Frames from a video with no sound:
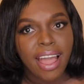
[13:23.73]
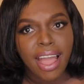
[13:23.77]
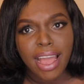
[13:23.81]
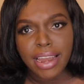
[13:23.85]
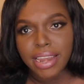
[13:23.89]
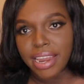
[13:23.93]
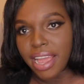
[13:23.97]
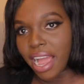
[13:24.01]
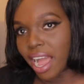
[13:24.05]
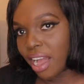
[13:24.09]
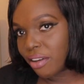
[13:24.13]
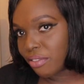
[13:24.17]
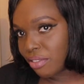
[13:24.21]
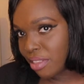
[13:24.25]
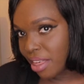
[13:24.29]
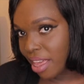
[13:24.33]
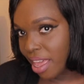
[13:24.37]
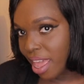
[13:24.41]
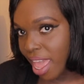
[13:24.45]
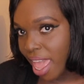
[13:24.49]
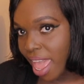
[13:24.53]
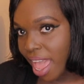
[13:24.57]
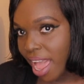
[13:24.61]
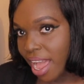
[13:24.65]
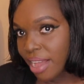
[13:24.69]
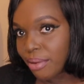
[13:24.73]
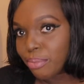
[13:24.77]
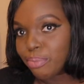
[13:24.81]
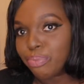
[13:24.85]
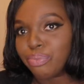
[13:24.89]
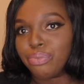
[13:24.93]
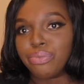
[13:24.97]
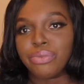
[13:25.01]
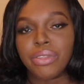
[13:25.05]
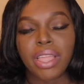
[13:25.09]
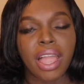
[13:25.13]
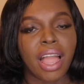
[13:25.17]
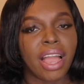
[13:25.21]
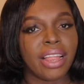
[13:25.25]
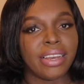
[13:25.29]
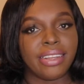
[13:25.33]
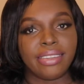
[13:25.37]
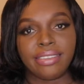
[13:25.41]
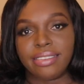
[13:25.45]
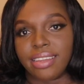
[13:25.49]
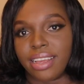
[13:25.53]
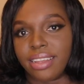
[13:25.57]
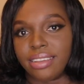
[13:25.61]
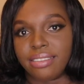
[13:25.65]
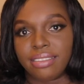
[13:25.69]
And I have the hair, and
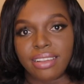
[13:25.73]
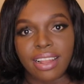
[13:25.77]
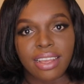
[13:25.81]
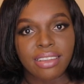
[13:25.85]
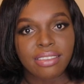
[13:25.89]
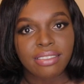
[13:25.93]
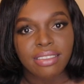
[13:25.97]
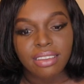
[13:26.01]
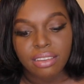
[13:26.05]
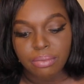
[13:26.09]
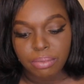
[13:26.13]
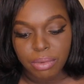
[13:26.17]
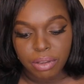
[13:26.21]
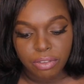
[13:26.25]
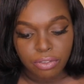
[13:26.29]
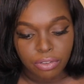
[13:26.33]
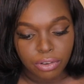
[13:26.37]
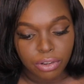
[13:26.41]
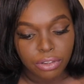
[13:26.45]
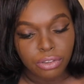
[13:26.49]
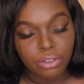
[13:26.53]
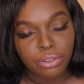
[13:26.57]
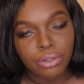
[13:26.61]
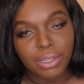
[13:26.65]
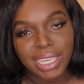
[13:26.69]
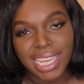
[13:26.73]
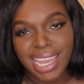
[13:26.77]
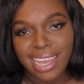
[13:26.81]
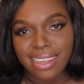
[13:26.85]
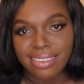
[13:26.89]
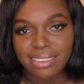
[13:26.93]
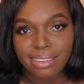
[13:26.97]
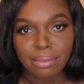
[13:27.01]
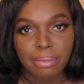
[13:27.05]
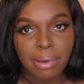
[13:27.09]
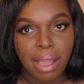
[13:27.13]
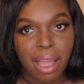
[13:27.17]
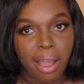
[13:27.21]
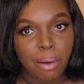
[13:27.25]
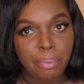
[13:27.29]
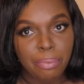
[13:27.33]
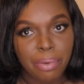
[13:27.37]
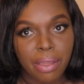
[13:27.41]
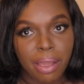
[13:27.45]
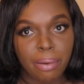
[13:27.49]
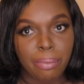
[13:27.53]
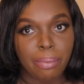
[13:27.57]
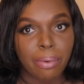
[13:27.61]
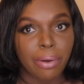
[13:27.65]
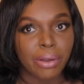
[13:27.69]
it has lasted me for two years. I'm
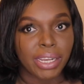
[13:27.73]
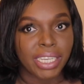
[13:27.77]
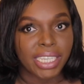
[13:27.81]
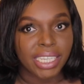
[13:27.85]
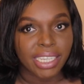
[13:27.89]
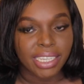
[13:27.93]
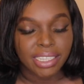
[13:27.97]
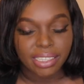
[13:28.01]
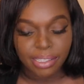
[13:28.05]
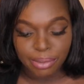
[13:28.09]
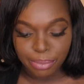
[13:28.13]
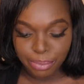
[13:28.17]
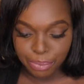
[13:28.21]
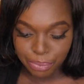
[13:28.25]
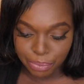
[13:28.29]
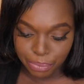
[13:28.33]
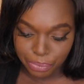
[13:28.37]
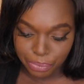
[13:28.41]
happy about it.